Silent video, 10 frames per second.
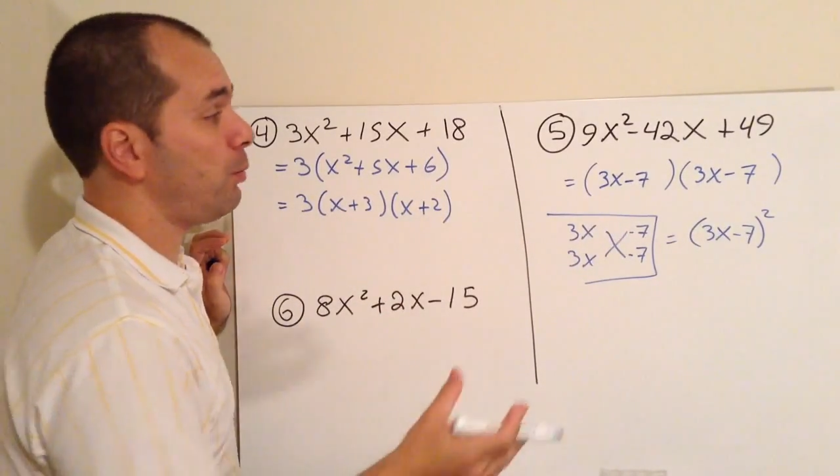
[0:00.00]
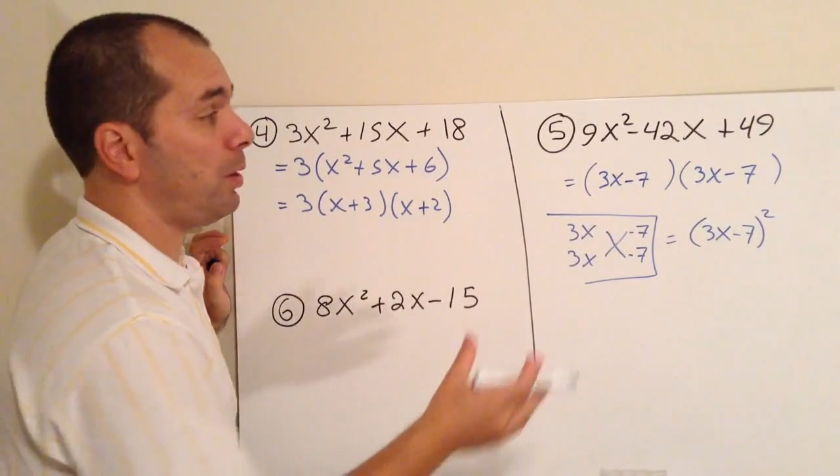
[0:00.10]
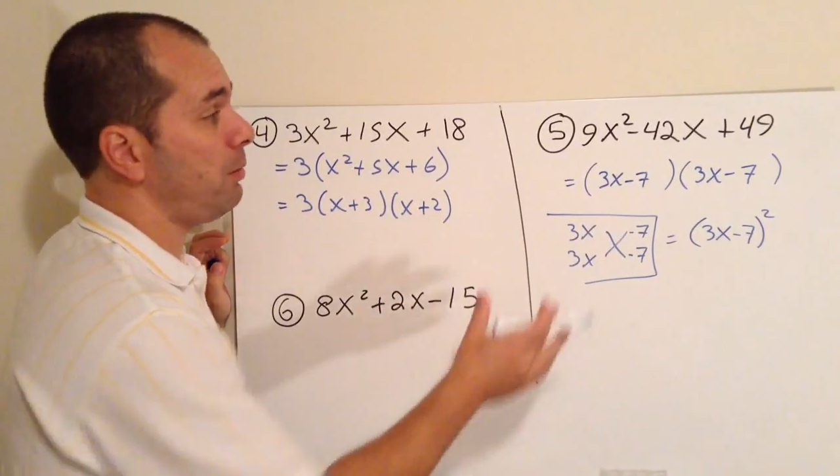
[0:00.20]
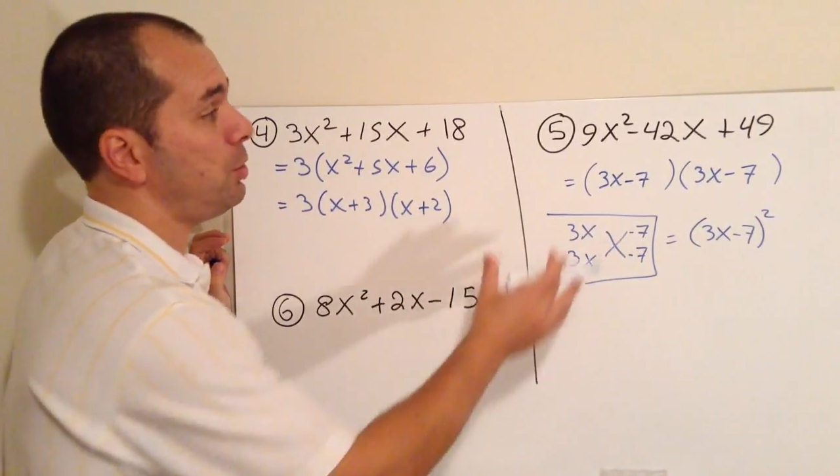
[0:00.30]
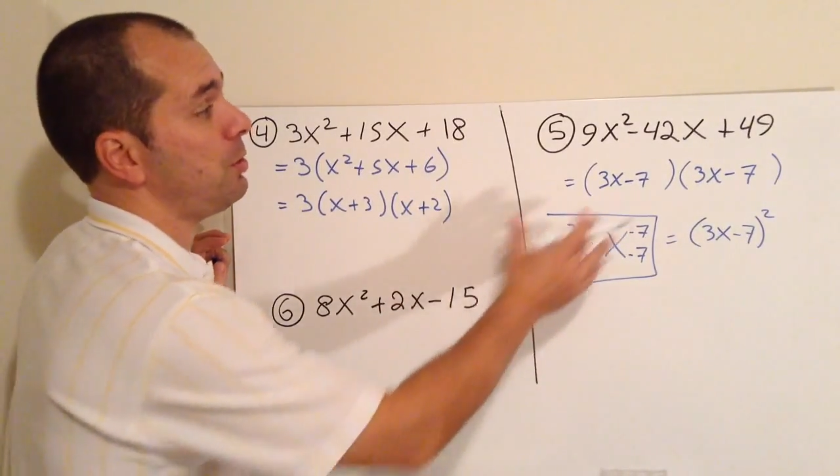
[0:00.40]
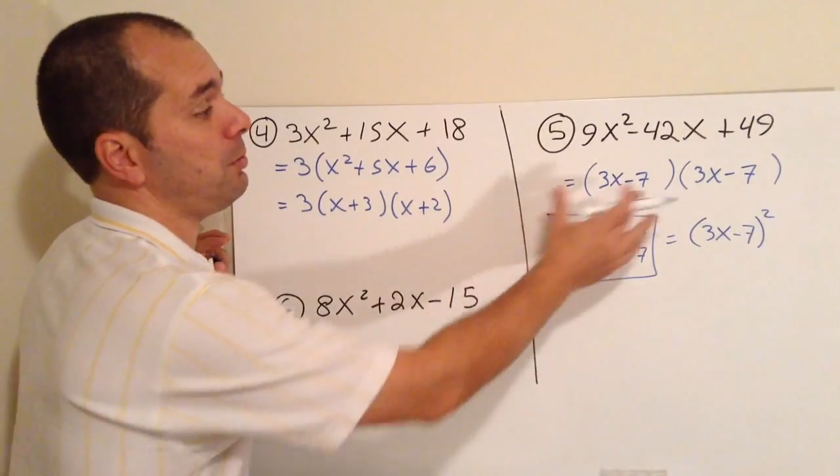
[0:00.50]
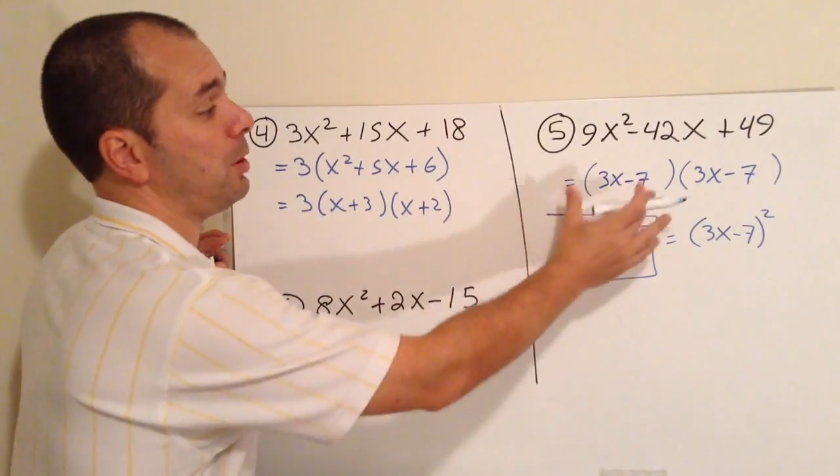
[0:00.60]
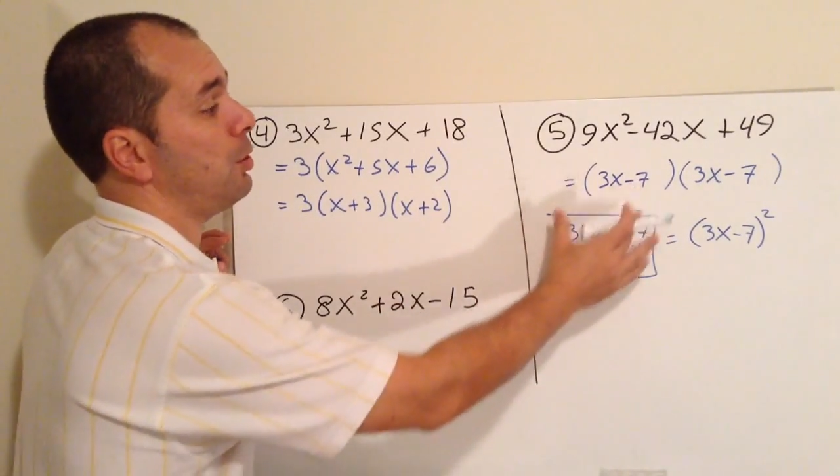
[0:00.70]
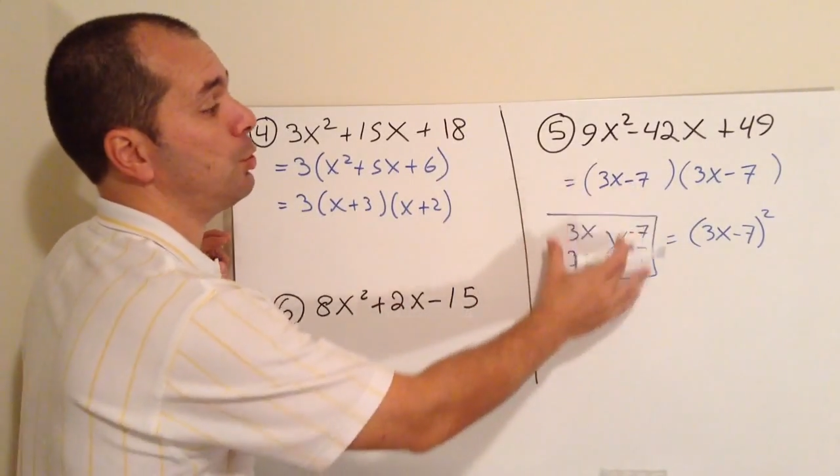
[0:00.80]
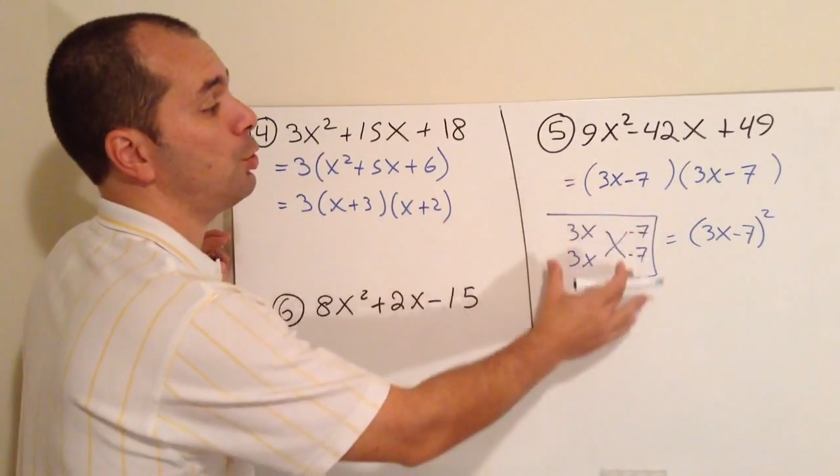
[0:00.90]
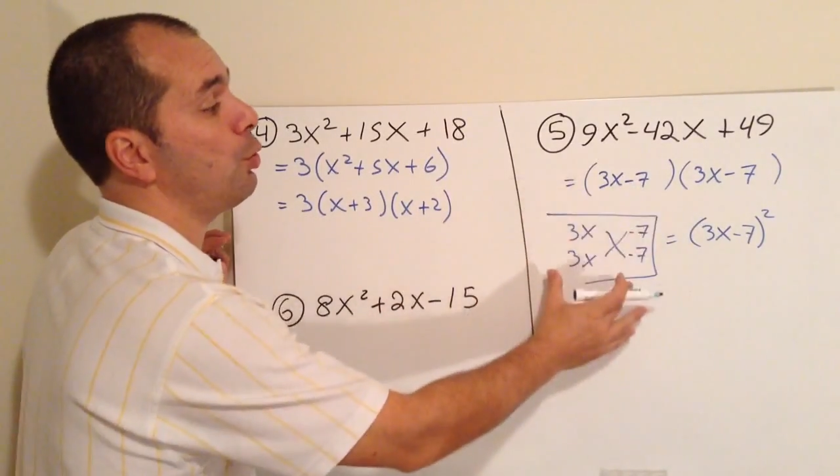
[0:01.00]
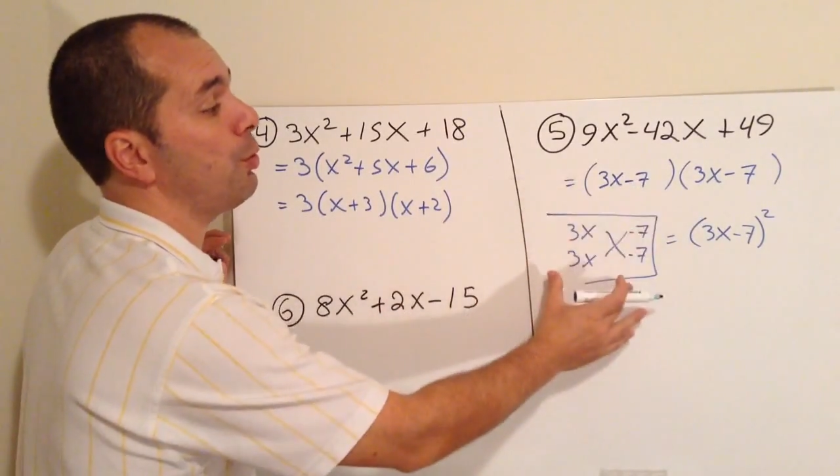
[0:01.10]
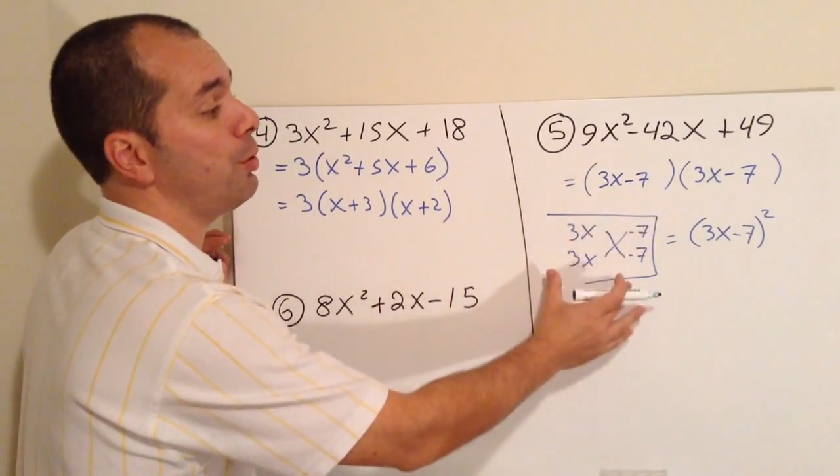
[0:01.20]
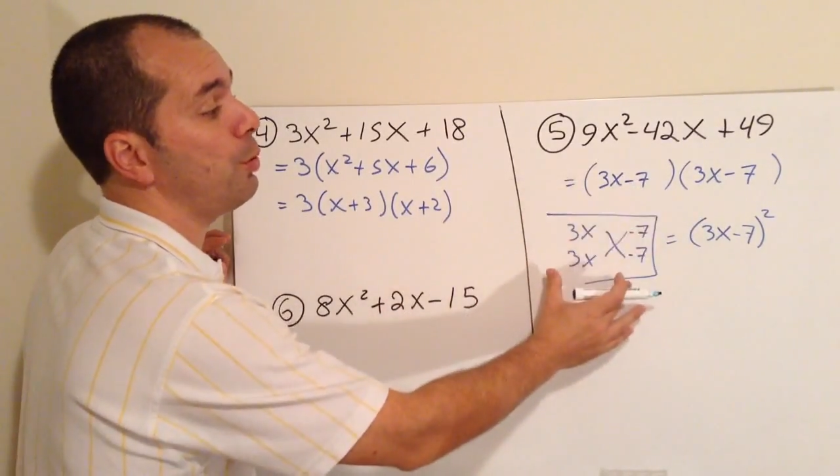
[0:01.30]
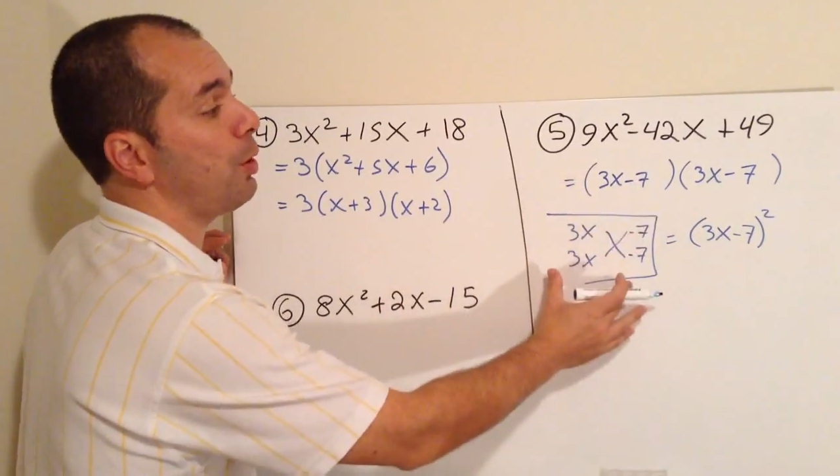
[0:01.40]
well, you're just going to
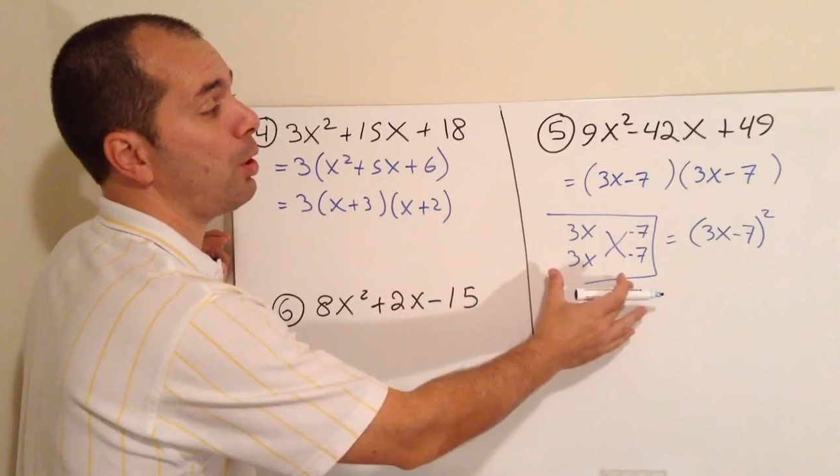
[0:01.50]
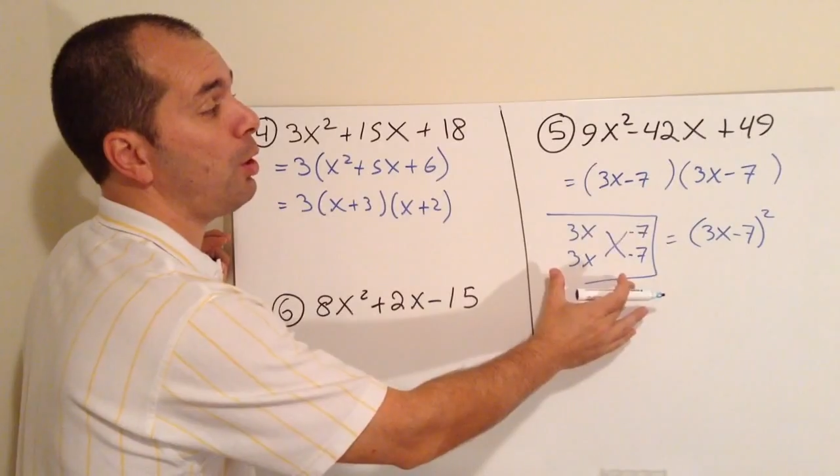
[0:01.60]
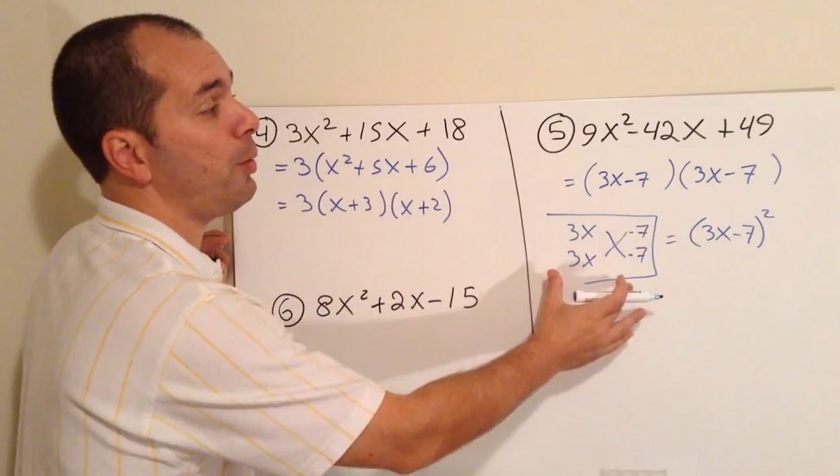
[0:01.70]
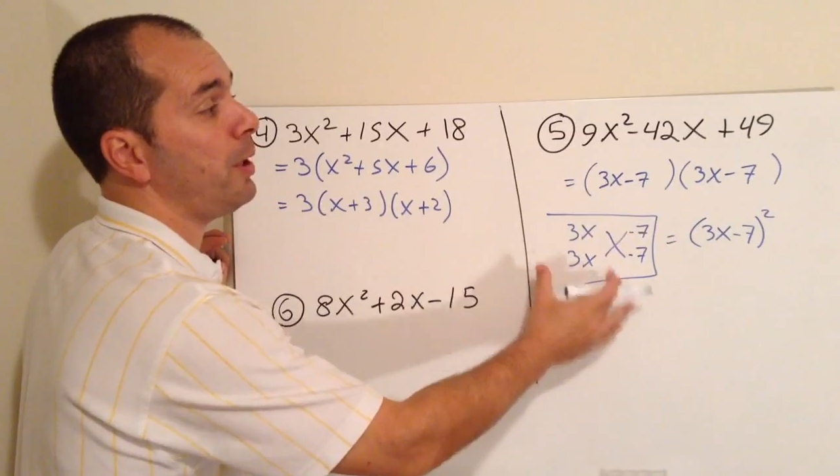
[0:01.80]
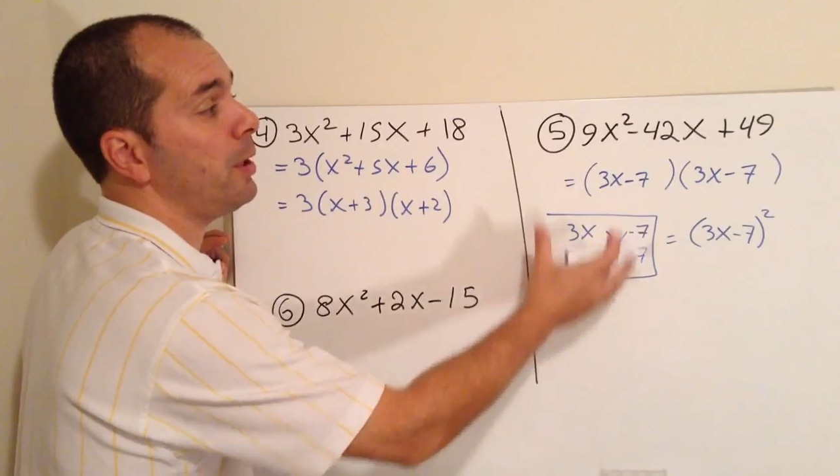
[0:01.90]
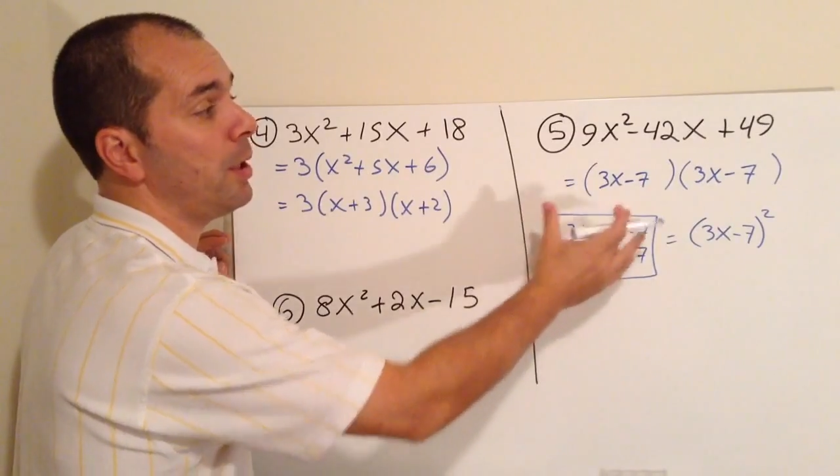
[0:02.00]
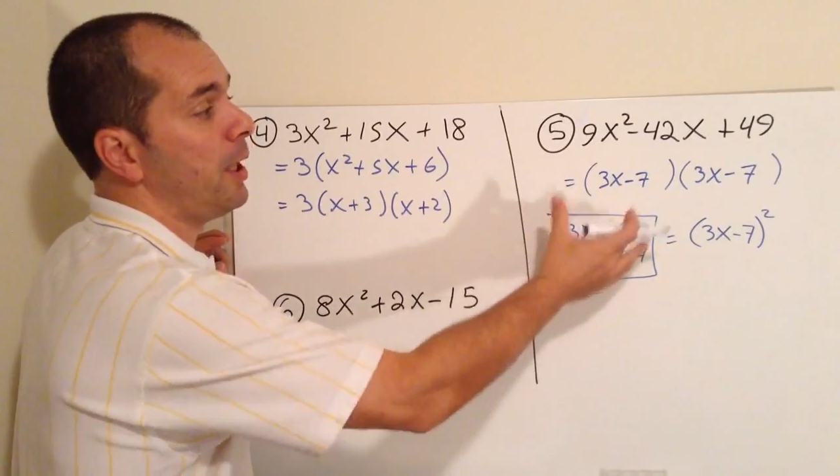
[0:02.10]
go do the long way